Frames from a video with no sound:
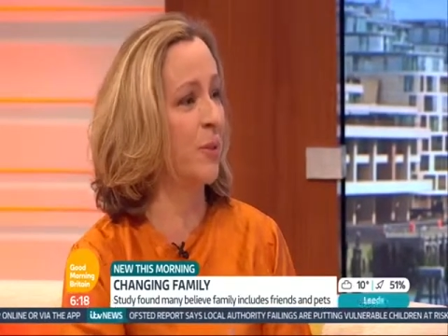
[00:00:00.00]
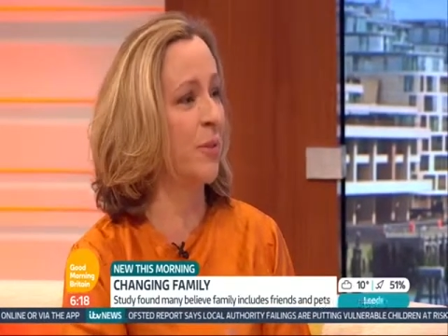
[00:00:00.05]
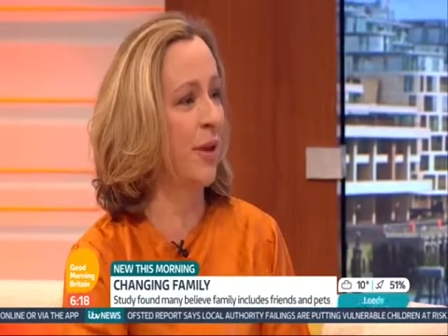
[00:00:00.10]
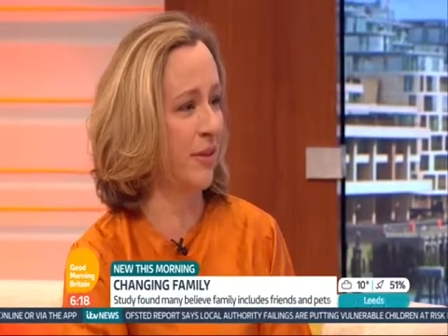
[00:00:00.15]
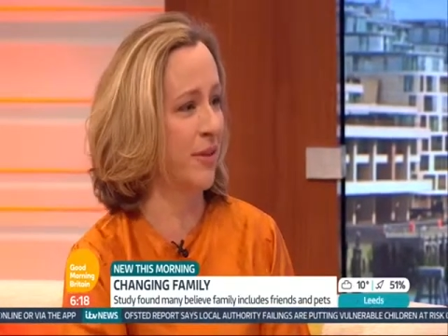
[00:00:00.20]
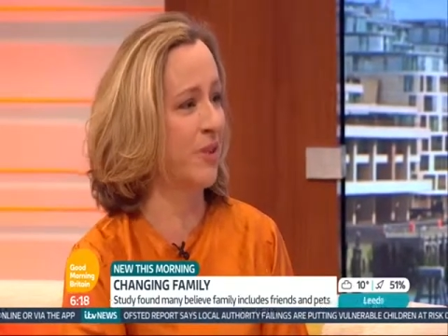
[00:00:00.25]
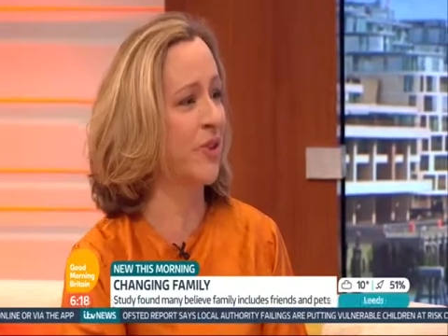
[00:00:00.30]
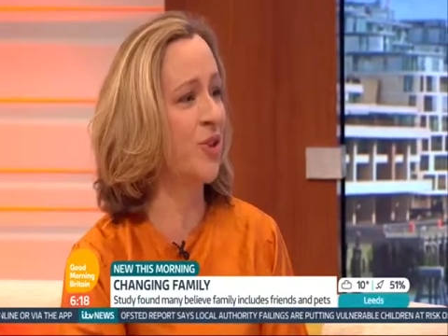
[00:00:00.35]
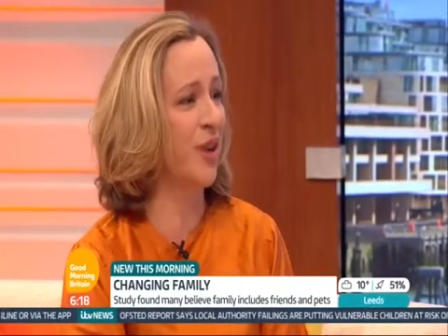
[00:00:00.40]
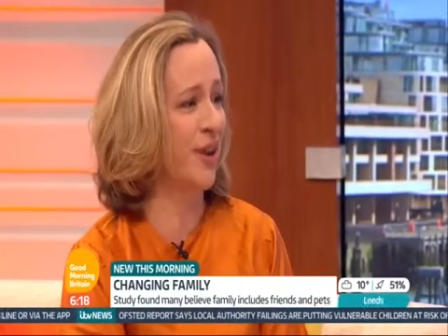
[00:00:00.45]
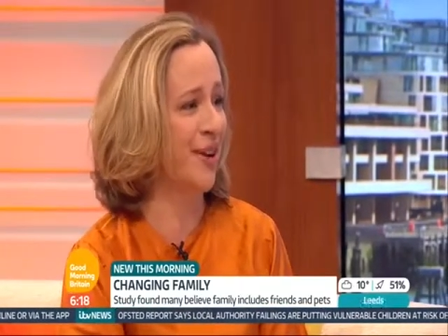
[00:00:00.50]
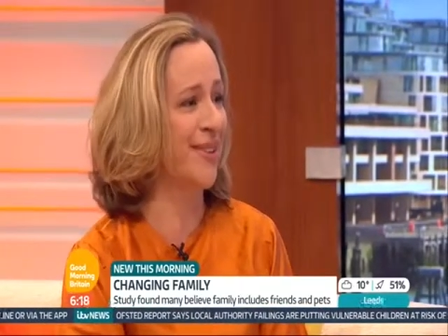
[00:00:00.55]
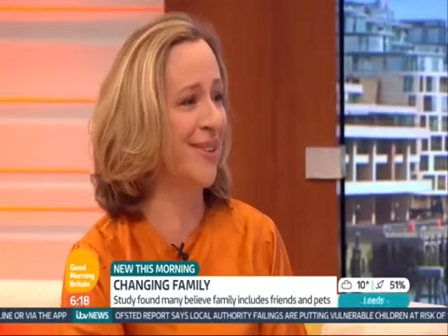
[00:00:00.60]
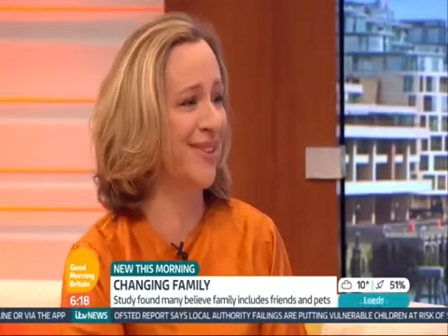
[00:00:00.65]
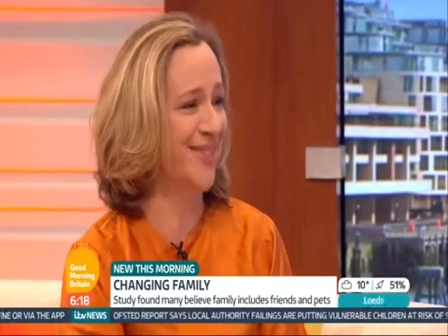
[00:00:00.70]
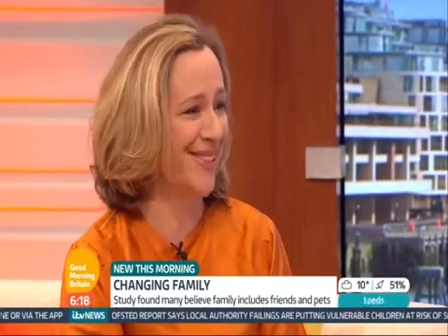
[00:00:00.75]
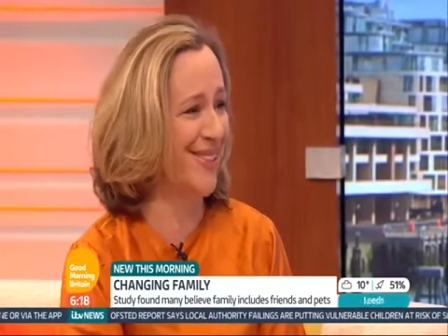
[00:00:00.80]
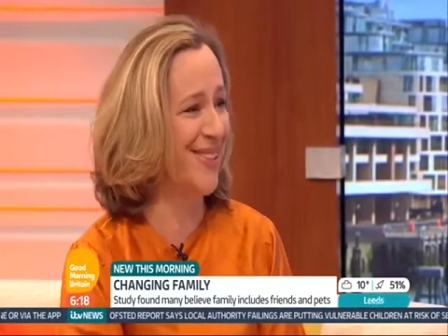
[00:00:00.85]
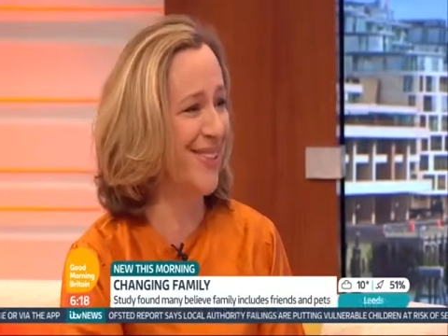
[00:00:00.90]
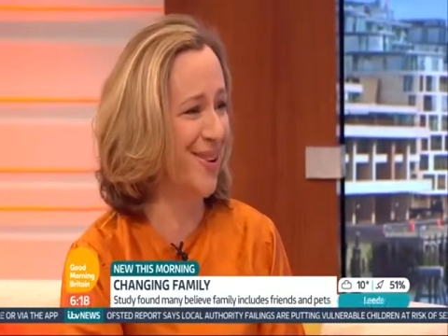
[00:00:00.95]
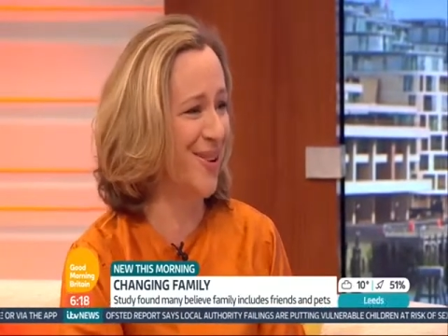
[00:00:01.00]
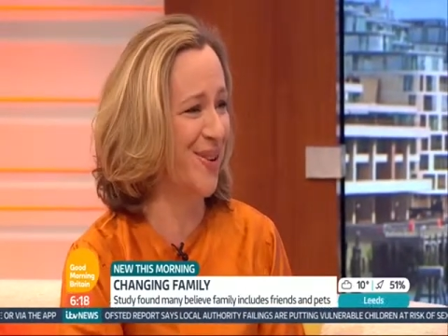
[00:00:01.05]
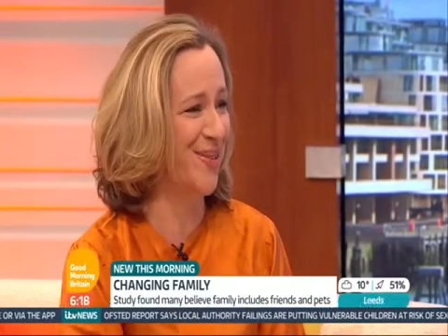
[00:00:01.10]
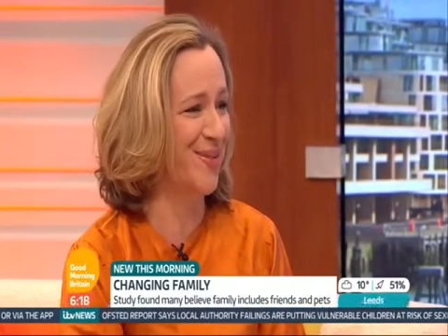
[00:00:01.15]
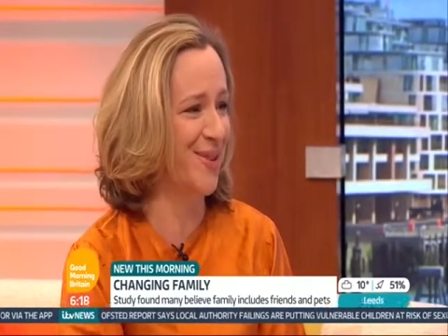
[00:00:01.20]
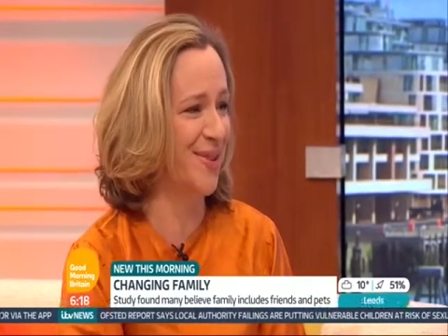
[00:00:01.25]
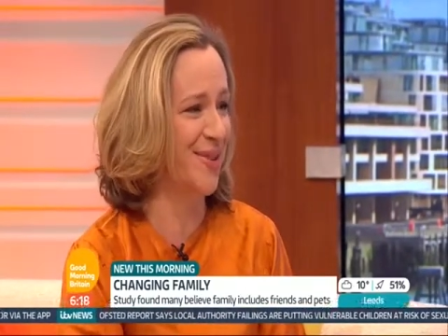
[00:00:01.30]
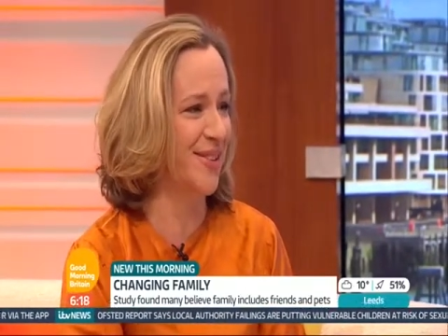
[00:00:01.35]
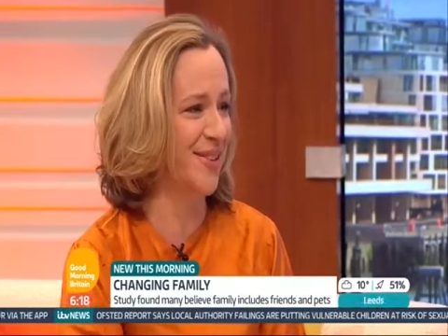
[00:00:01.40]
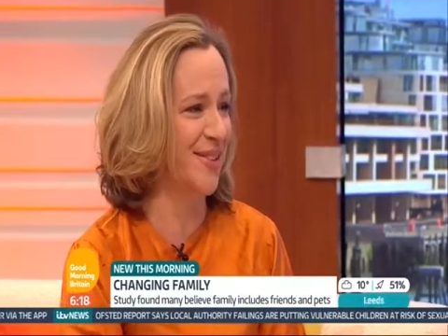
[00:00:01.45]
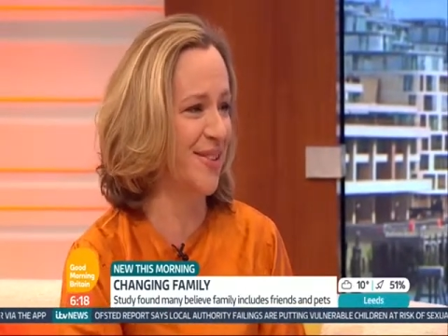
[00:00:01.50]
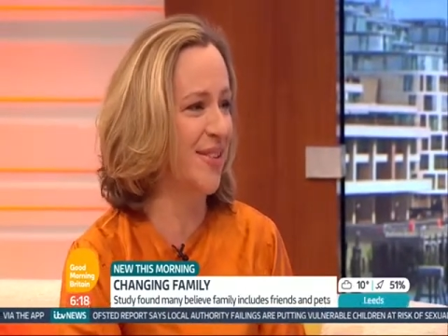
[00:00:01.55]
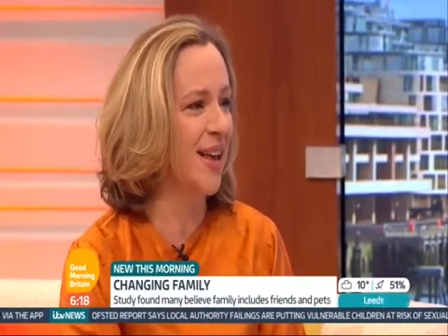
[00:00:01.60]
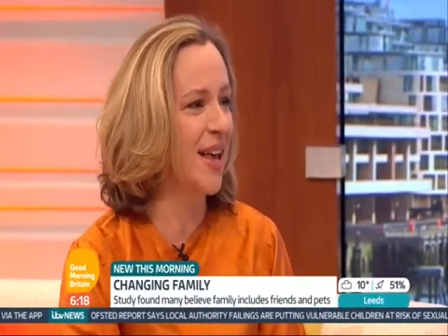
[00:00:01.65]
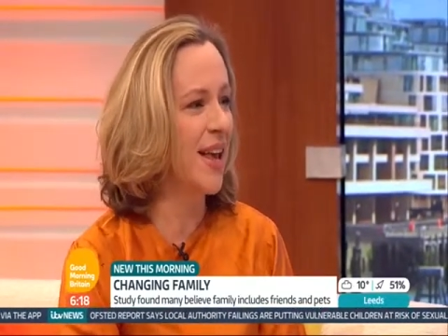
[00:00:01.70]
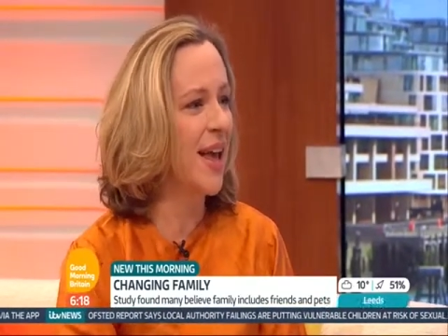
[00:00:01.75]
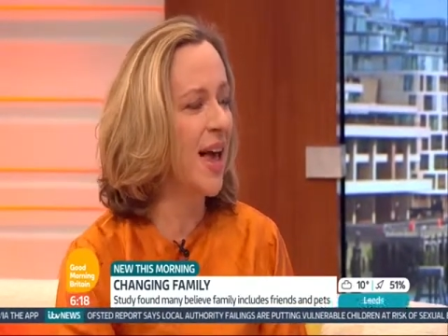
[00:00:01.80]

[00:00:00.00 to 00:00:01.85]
about the child in the conferences.